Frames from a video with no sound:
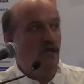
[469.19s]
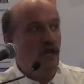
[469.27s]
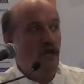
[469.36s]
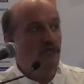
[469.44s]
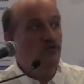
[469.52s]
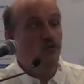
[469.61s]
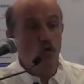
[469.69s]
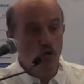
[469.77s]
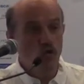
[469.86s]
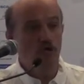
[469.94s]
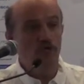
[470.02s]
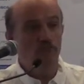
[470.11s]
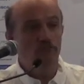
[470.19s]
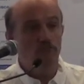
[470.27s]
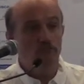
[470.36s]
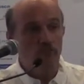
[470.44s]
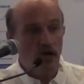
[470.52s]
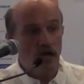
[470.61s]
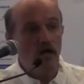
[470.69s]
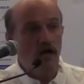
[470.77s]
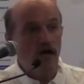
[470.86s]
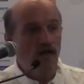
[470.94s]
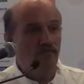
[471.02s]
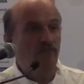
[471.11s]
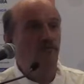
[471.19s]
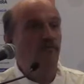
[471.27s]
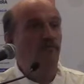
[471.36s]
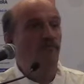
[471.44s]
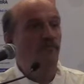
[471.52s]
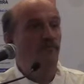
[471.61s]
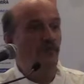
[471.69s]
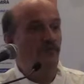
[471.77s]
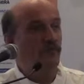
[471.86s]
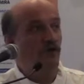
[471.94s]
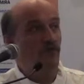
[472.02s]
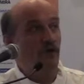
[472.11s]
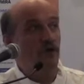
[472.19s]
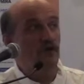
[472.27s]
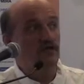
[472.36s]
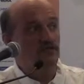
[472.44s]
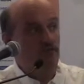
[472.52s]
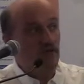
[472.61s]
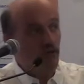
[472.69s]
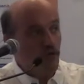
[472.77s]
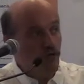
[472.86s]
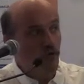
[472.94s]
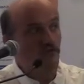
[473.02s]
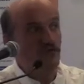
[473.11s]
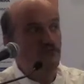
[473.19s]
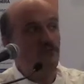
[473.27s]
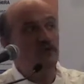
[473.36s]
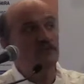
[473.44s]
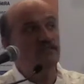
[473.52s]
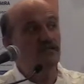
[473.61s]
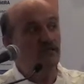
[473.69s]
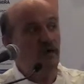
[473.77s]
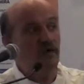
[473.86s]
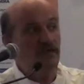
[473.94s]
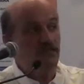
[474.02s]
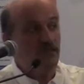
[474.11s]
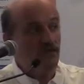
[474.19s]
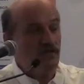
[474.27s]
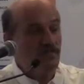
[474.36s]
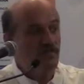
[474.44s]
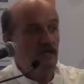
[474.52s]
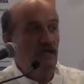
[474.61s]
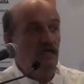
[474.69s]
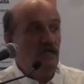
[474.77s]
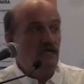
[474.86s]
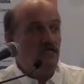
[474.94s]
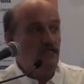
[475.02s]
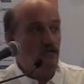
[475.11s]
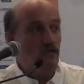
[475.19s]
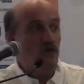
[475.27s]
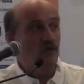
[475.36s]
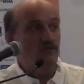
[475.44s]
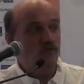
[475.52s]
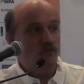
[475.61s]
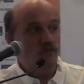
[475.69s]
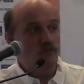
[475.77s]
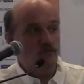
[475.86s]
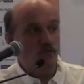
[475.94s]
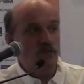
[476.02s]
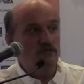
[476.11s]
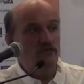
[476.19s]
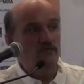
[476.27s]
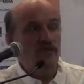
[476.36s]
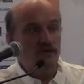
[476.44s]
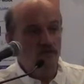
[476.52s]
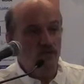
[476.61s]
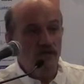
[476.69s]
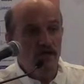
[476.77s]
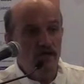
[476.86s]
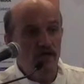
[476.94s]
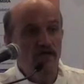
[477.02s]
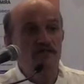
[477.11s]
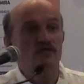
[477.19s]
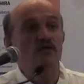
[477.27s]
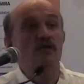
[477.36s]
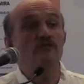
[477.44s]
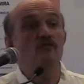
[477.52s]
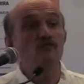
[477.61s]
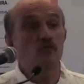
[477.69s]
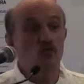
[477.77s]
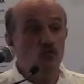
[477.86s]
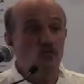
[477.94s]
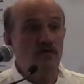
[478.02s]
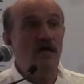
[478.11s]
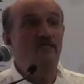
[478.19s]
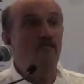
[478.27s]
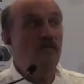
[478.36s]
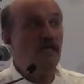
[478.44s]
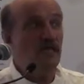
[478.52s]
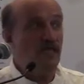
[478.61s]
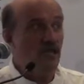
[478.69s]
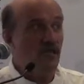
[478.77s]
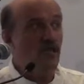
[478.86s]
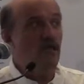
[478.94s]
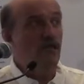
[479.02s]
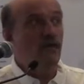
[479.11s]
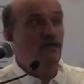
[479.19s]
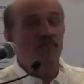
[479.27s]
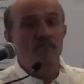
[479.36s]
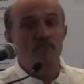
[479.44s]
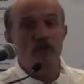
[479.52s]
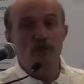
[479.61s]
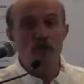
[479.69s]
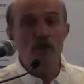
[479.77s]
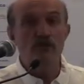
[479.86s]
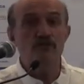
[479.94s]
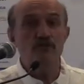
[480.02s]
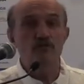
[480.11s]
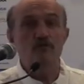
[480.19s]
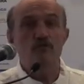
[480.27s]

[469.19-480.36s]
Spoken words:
And you look at the travel. It's what we call naturalistic riding studies. So, of course, what you can do here, it's only to choose at the beginning the population.